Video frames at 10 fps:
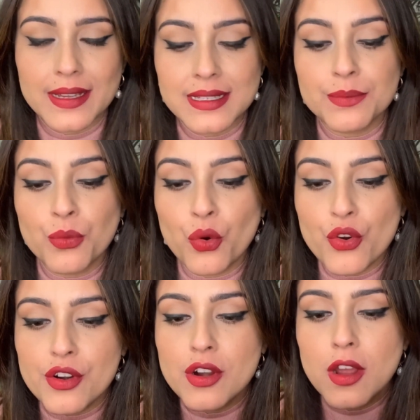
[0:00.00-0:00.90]
It's
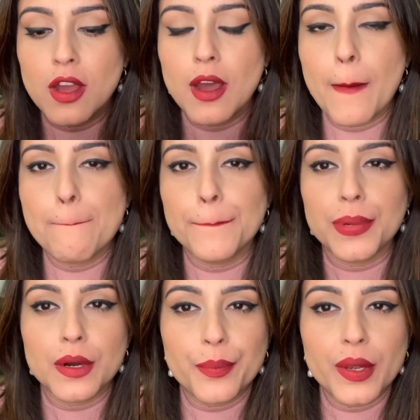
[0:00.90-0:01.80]
more
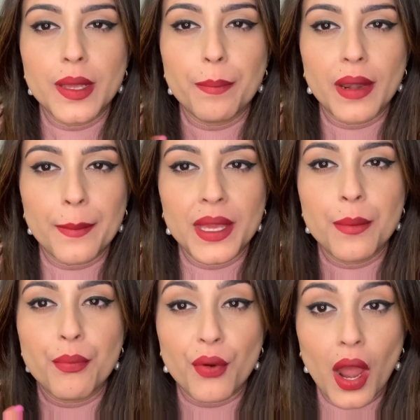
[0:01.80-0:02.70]
purpley, plummy
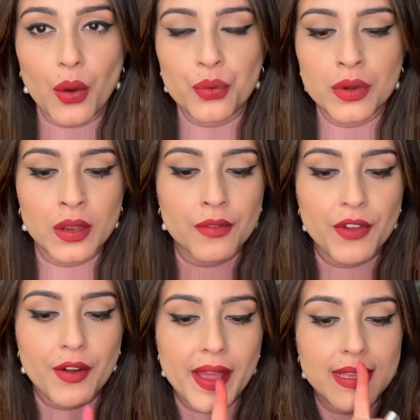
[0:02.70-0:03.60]
brown,
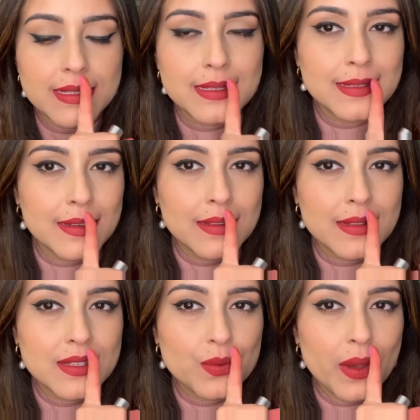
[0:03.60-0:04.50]
whereas
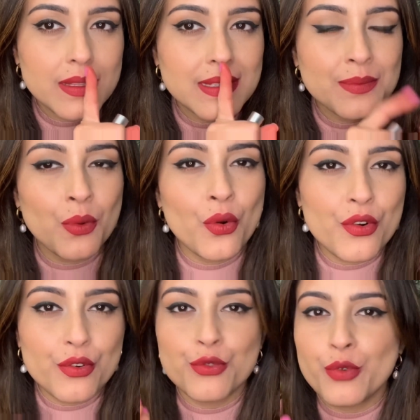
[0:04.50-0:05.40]
this one's
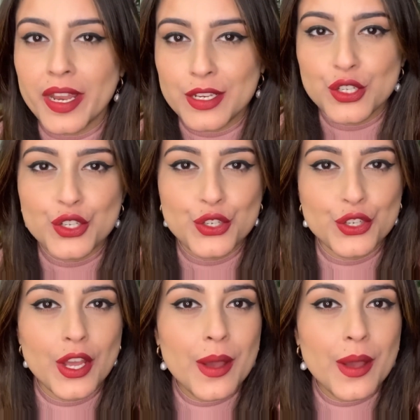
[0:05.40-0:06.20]
more reddish,